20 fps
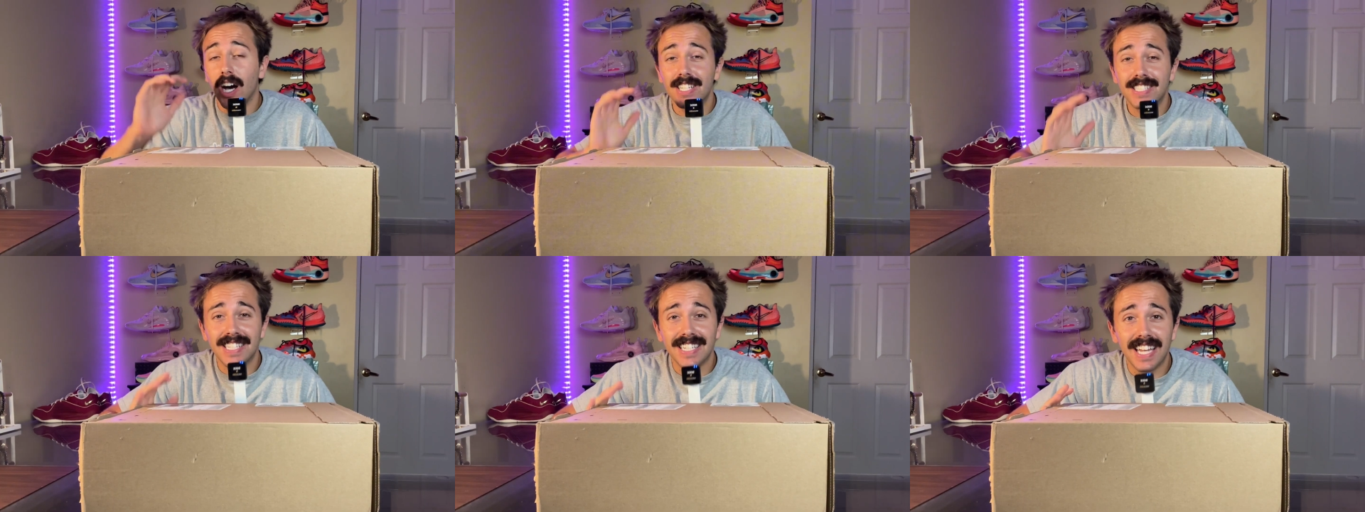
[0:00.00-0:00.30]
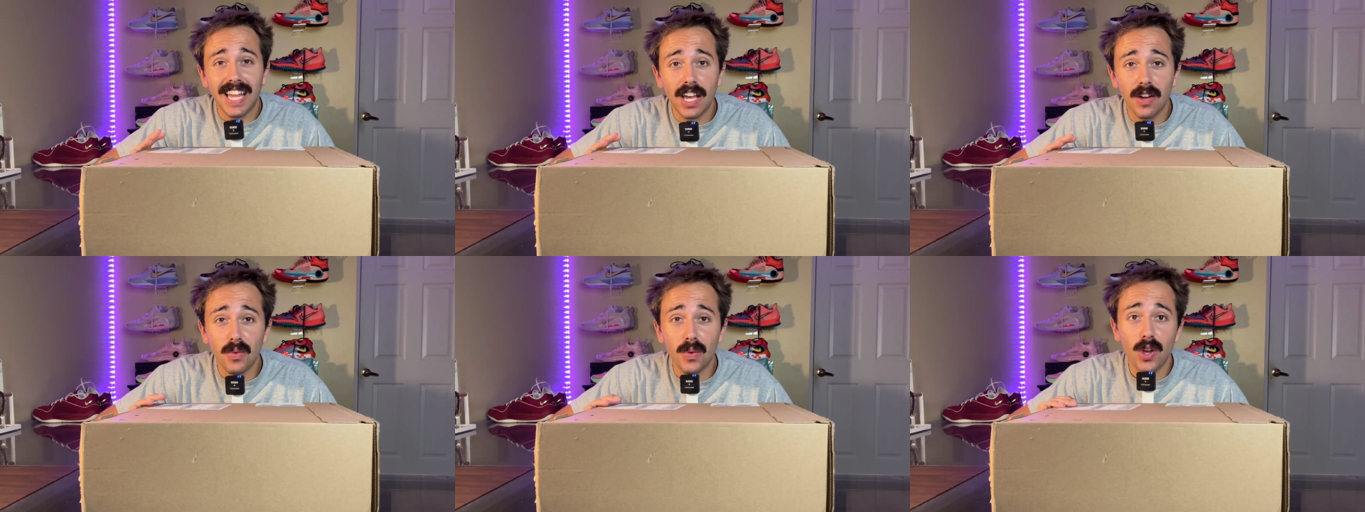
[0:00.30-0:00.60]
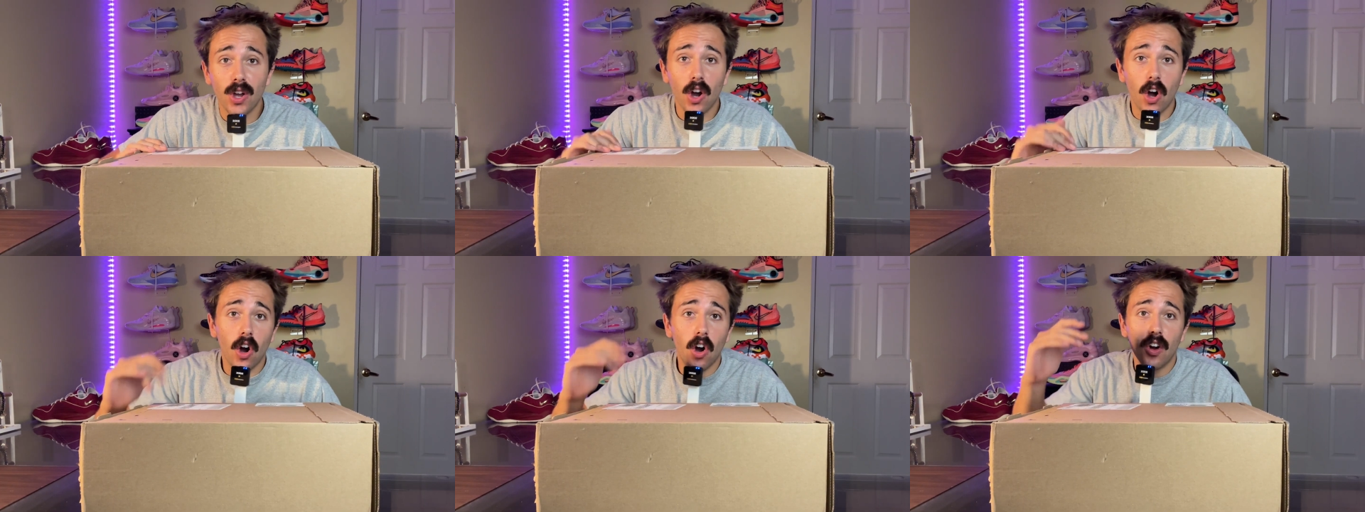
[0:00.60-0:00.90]
Today
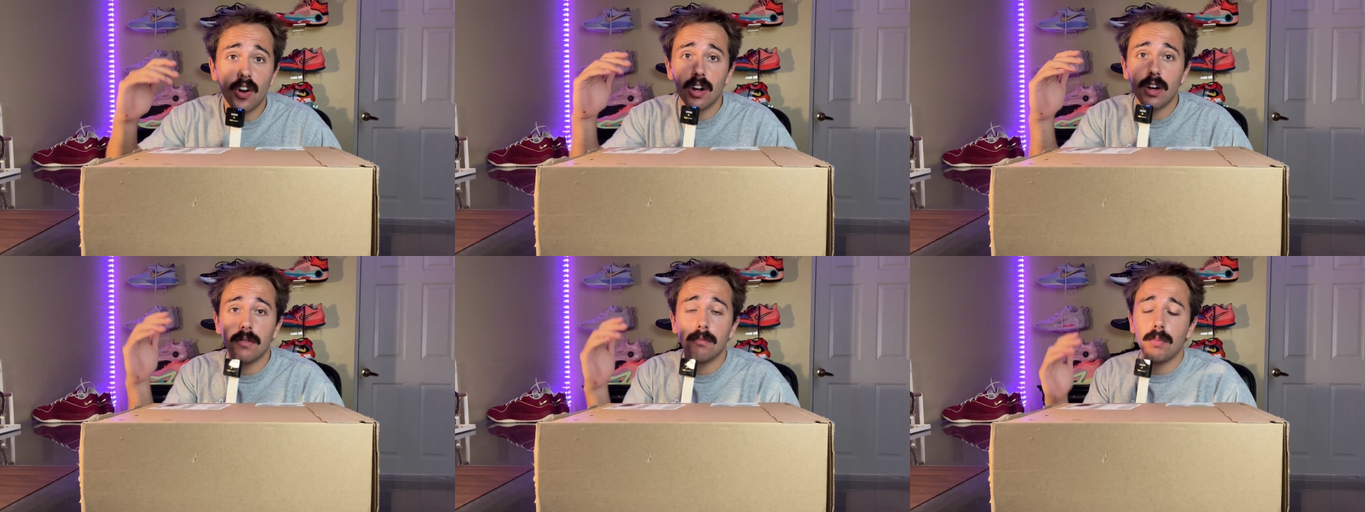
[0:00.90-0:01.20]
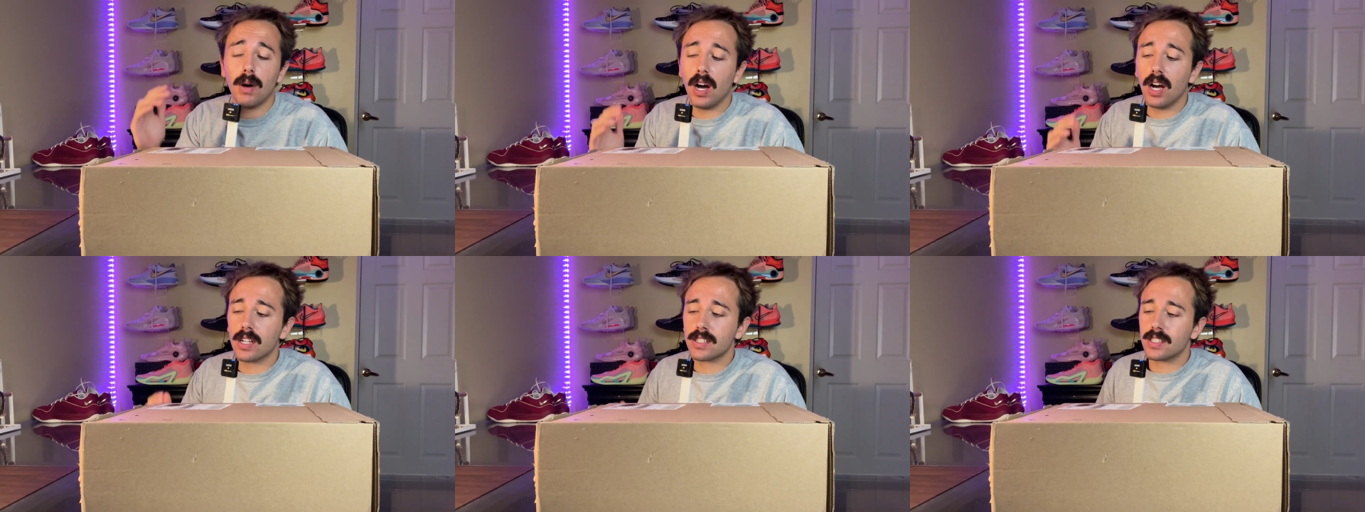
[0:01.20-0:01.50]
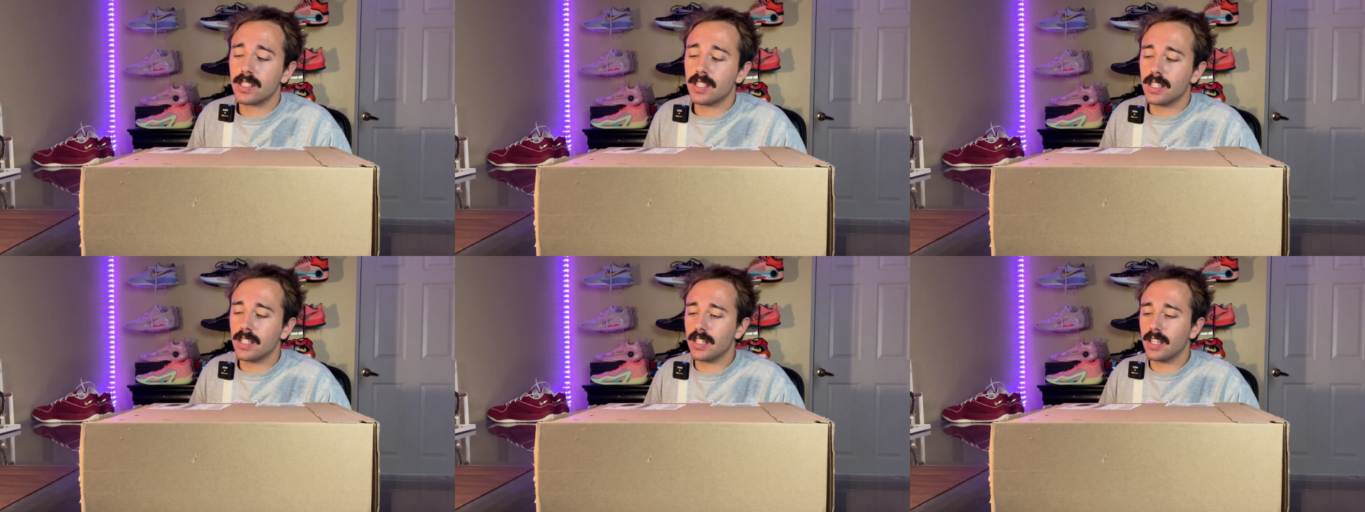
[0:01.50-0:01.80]
we are
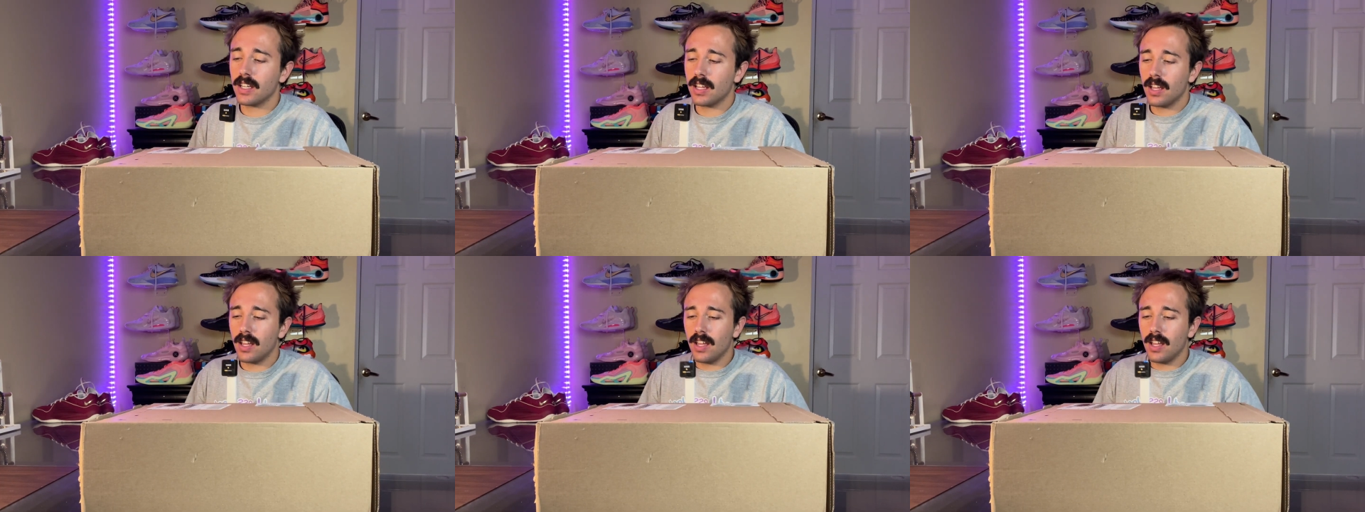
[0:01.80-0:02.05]
unboxing